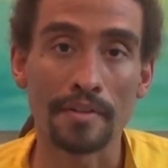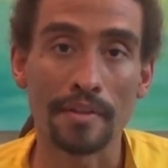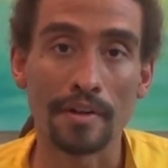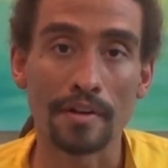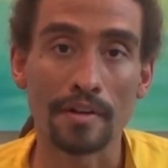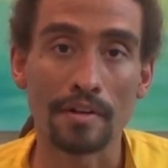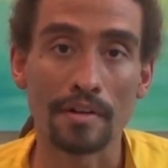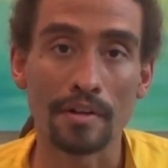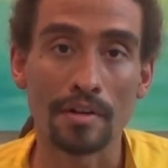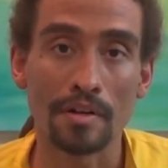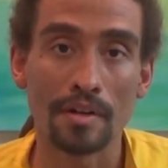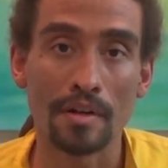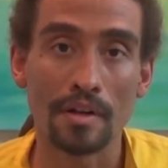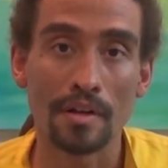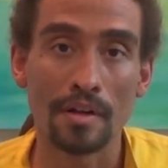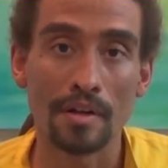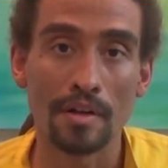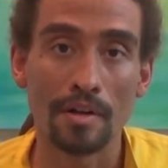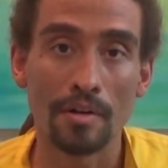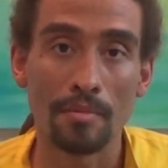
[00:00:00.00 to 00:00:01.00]
there,
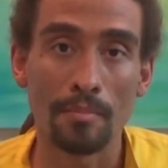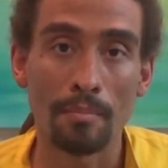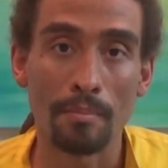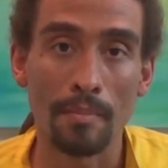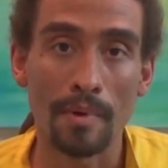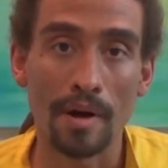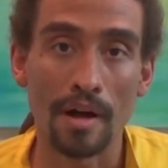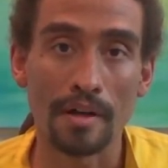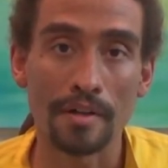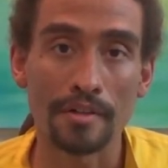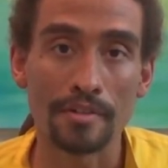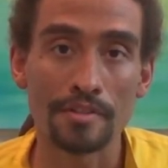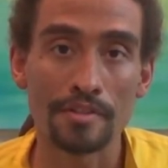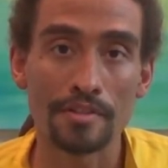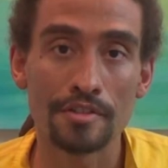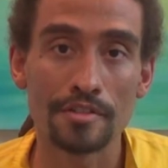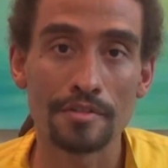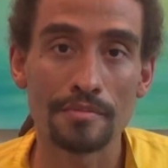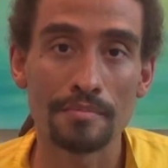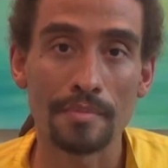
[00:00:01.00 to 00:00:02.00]

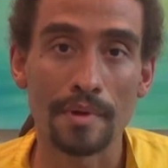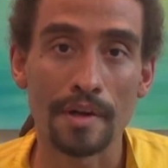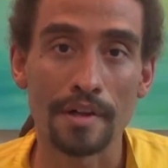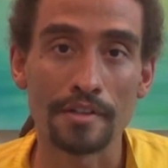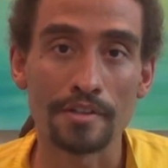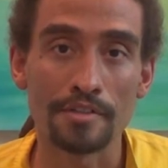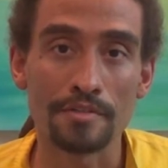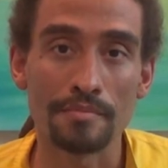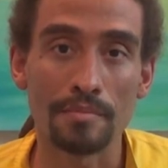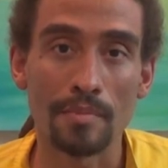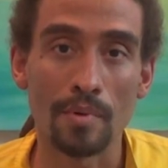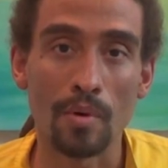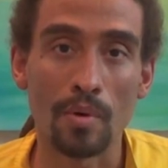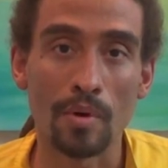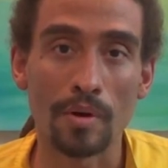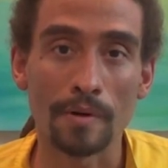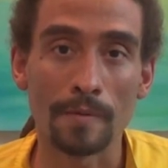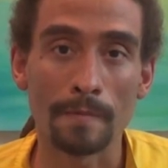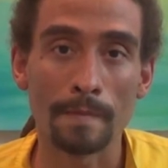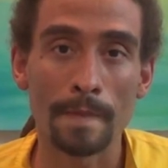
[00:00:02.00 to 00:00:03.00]
much, much more.